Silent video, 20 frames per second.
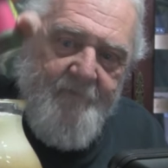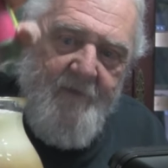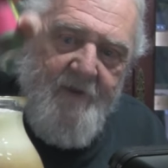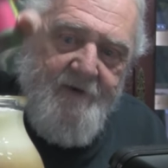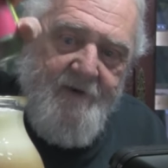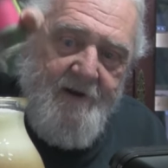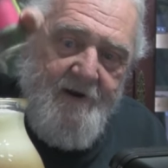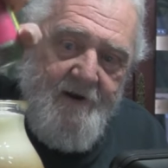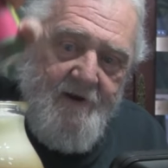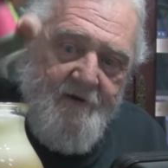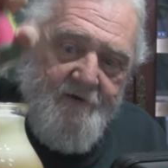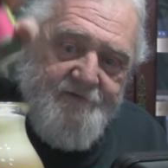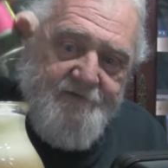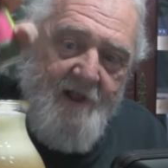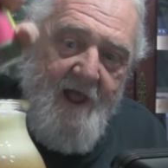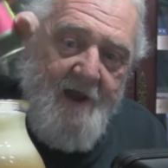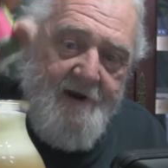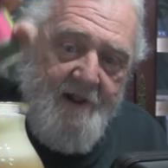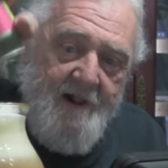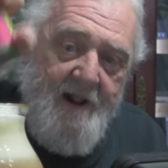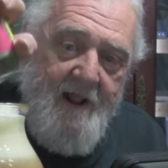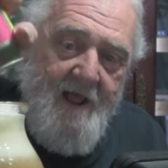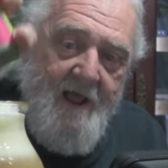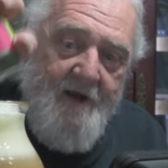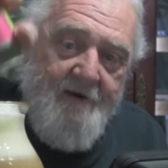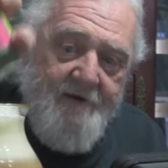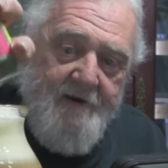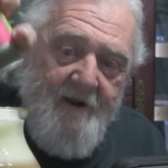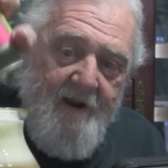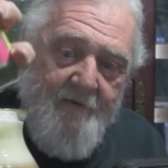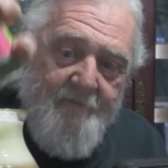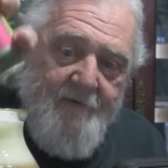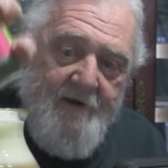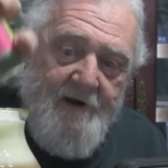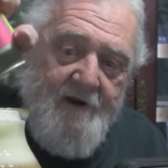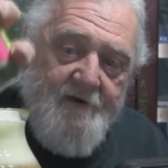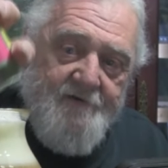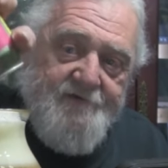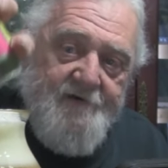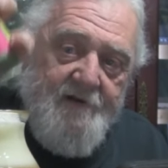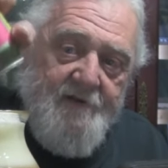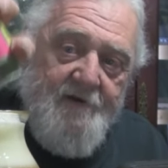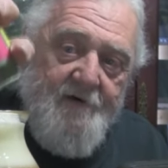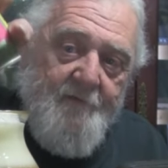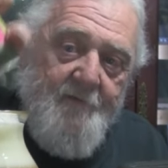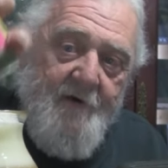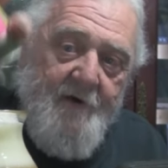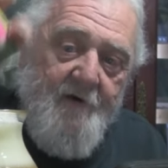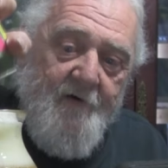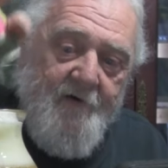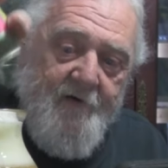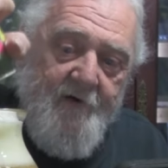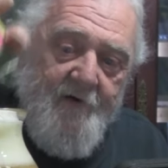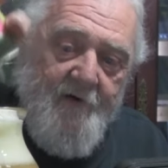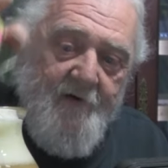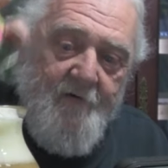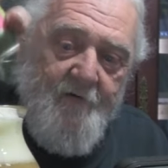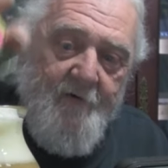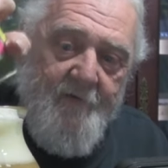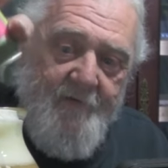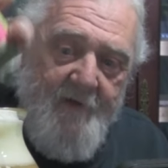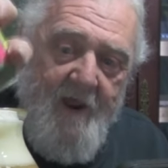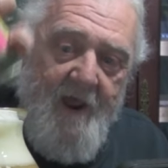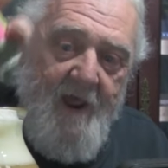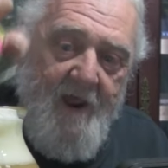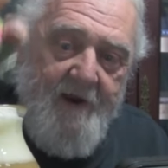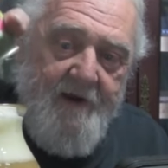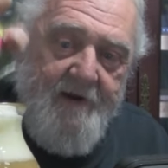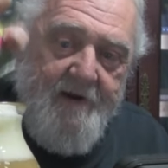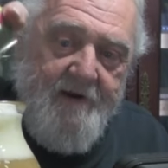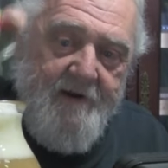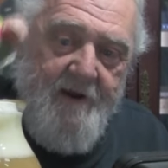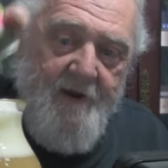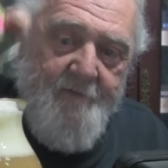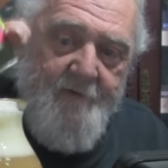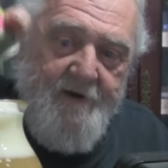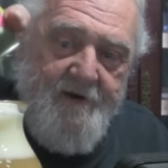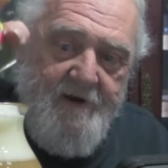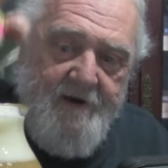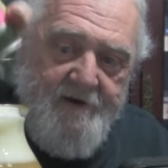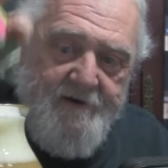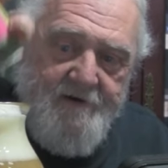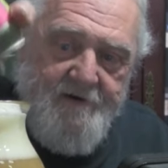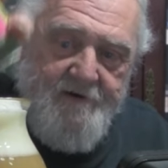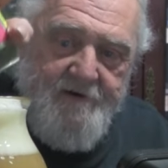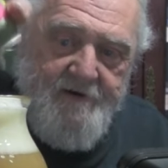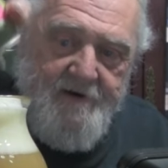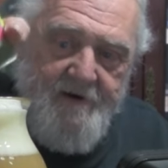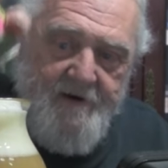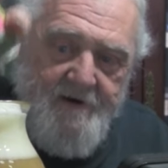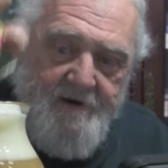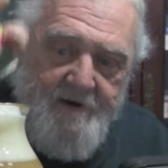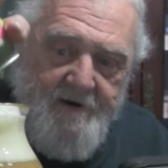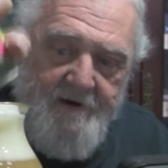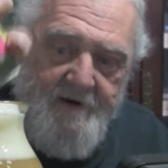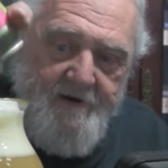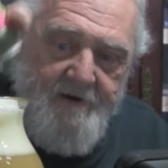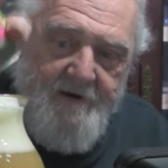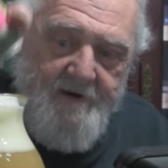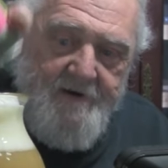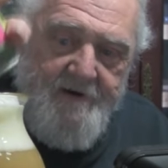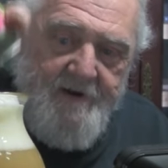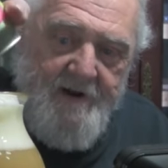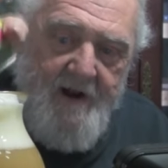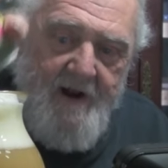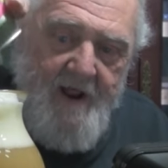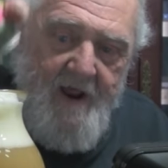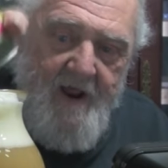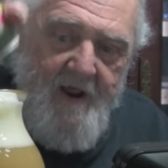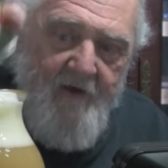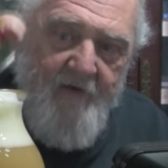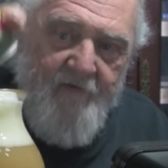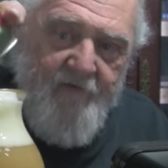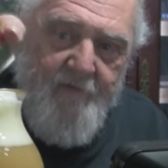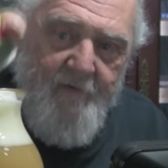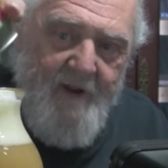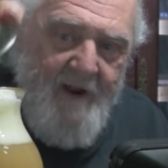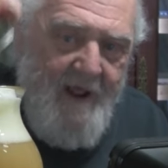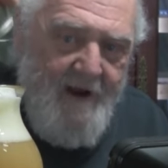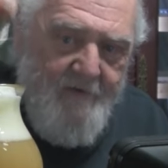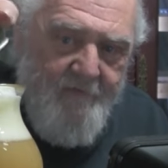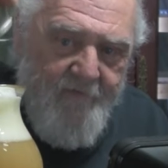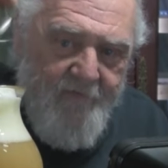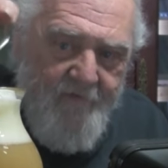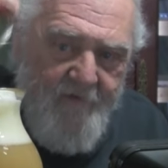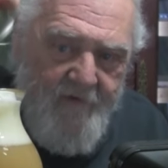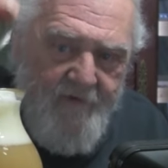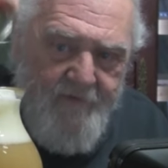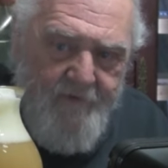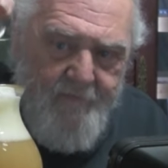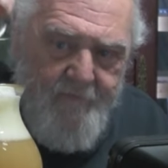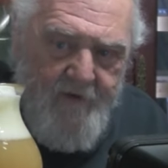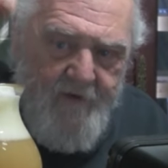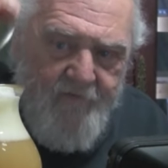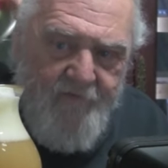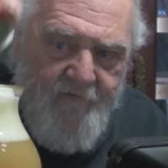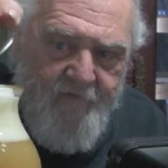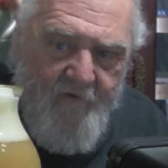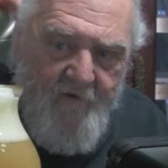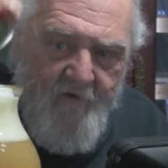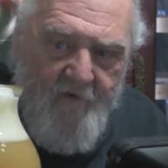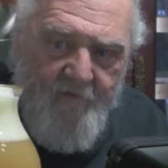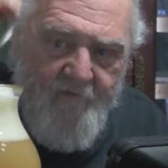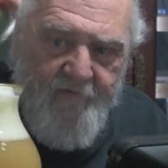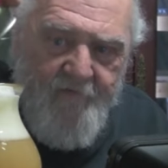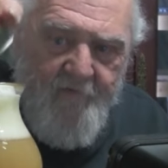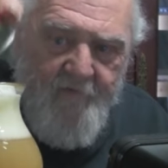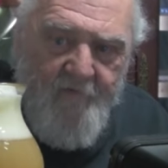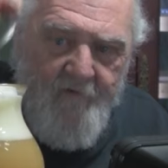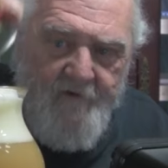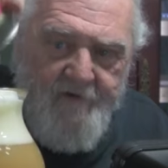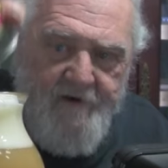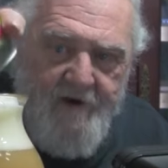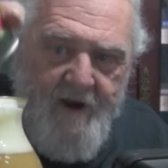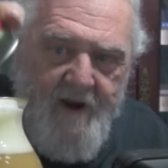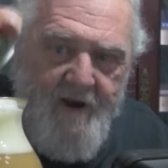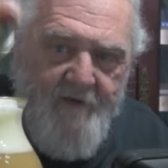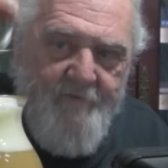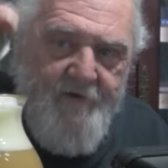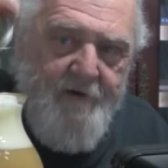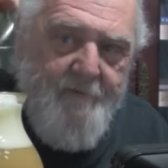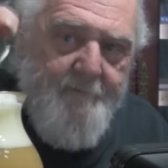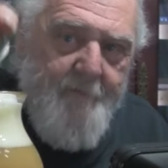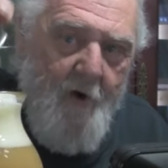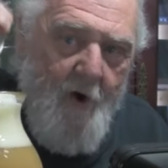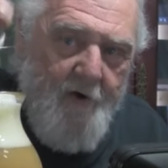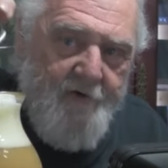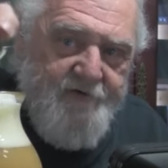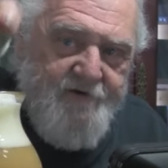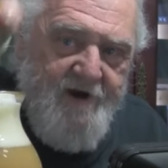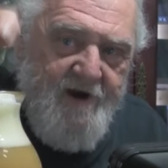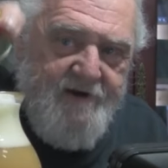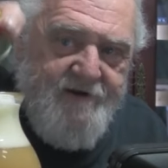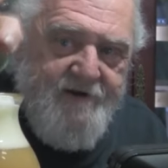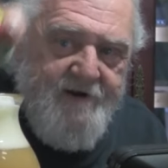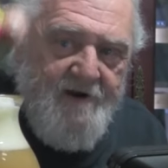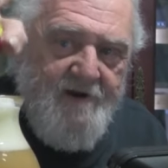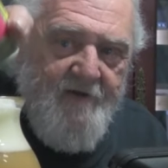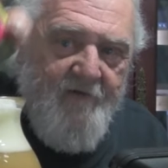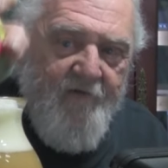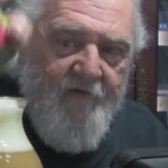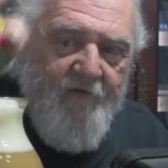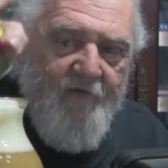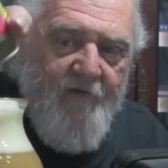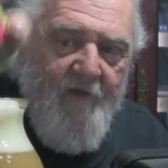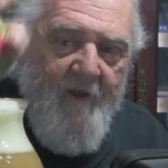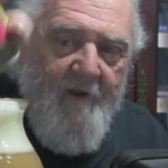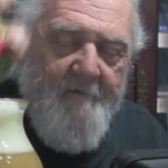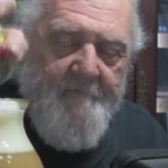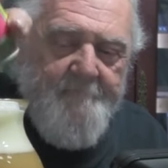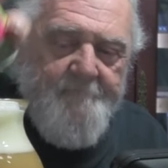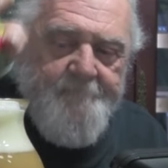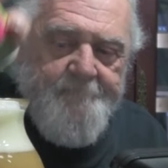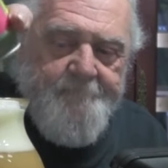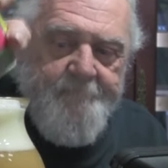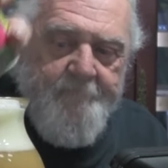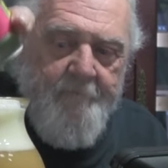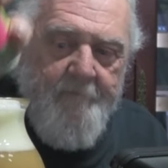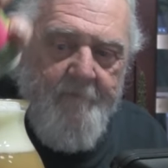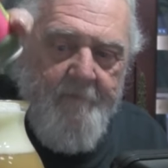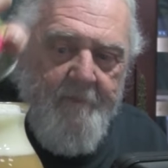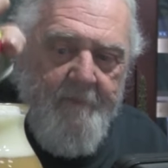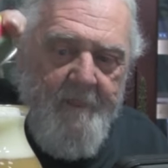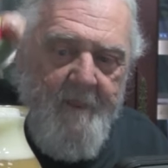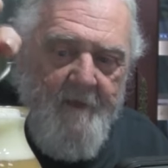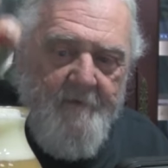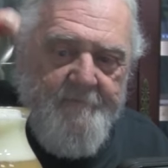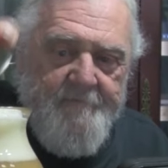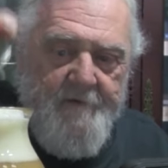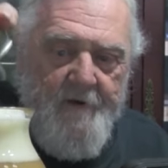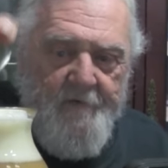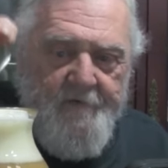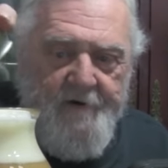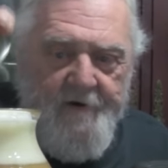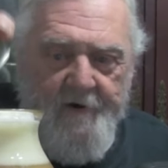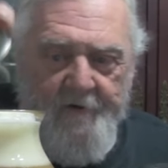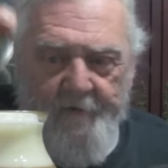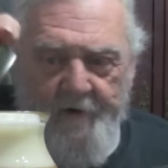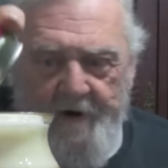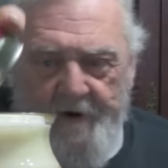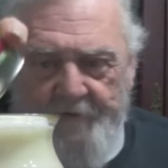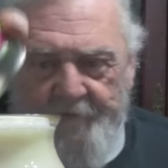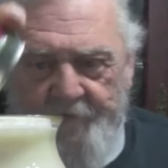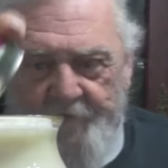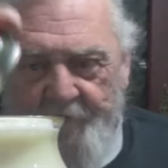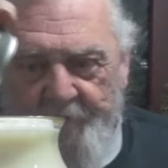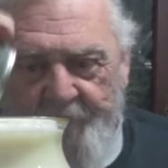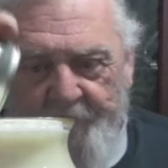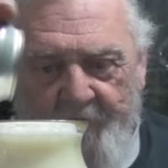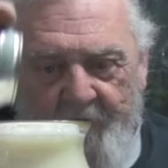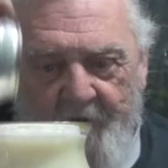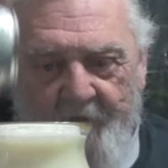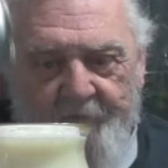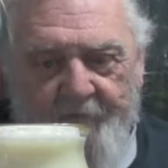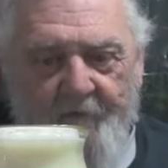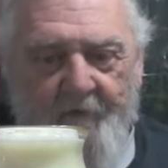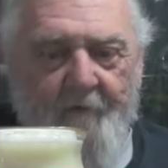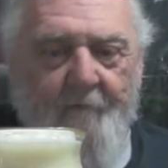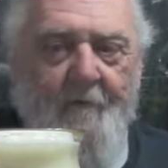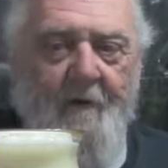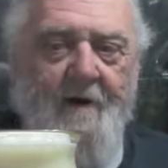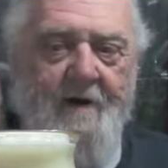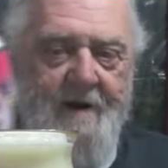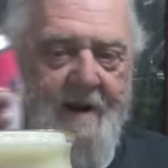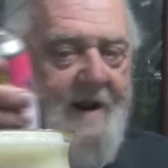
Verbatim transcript: And it looks kind of cloudy. I mean, it looks a little milkier with that coming into the glass. But I don't see any big chunks or any heavy particulates floating around just yet. So, but